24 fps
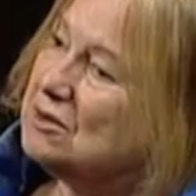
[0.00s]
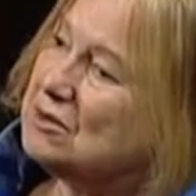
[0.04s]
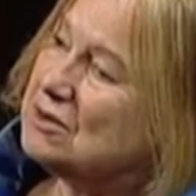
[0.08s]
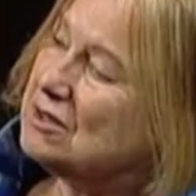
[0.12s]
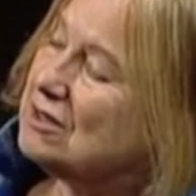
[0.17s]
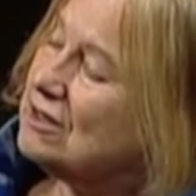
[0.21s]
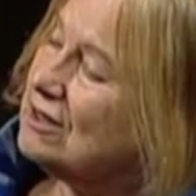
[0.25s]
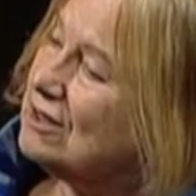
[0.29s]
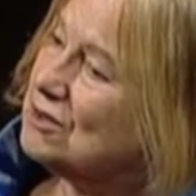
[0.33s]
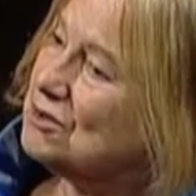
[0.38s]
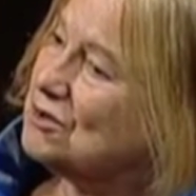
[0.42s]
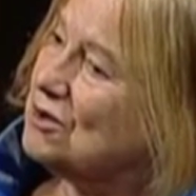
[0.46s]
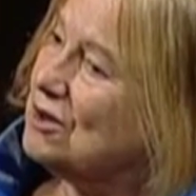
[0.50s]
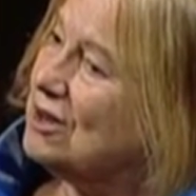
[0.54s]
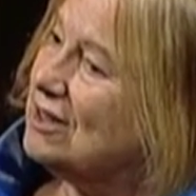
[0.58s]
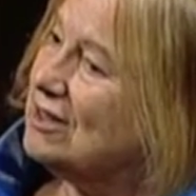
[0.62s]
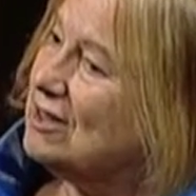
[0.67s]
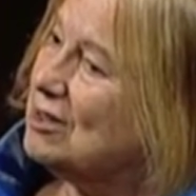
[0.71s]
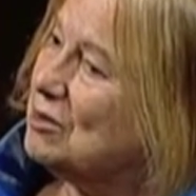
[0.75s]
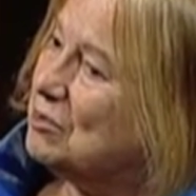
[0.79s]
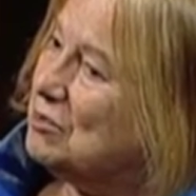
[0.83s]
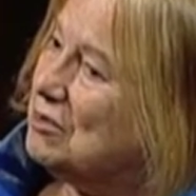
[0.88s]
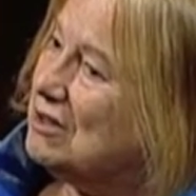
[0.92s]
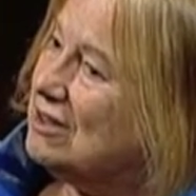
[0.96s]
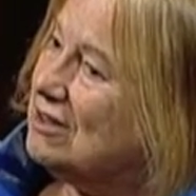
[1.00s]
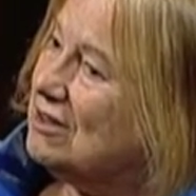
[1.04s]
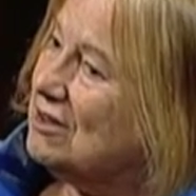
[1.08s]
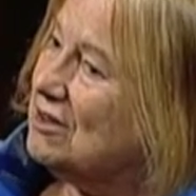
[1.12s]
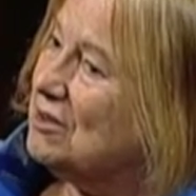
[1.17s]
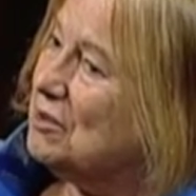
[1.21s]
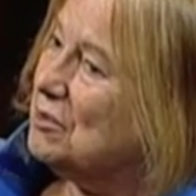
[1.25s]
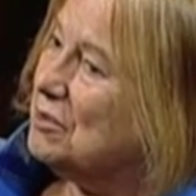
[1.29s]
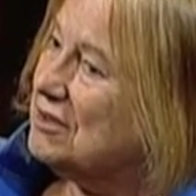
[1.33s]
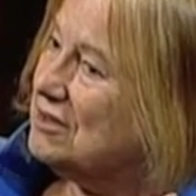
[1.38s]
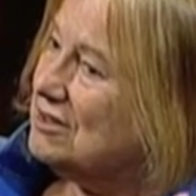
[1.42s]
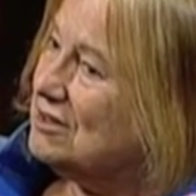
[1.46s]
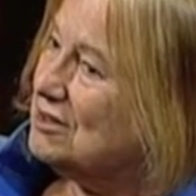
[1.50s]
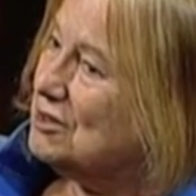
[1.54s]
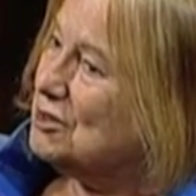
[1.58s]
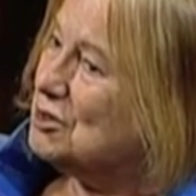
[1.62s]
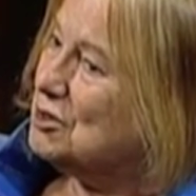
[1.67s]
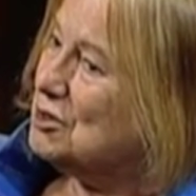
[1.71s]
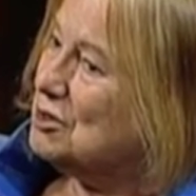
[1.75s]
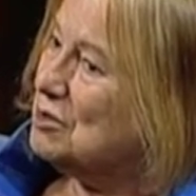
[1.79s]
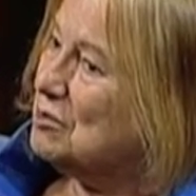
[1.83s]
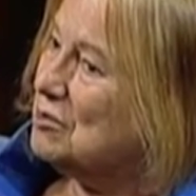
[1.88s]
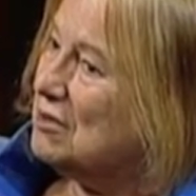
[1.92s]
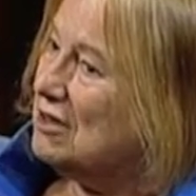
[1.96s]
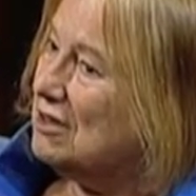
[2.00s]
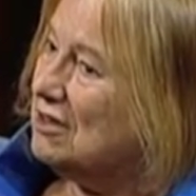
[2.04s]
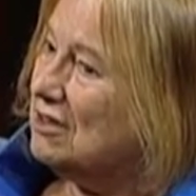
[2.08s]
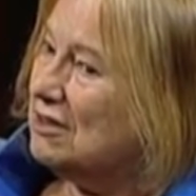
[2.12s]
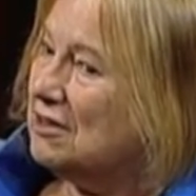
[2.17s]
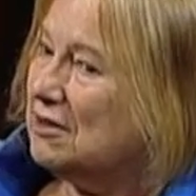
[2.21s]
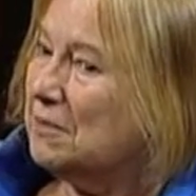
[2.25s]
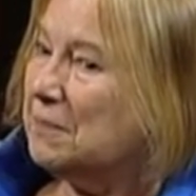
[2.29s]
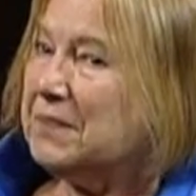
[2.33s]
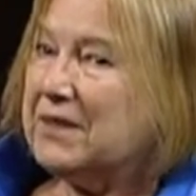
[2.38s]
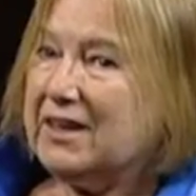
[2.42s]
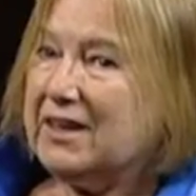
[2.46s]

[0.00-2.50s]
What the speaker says: with electronic media, with the digital media,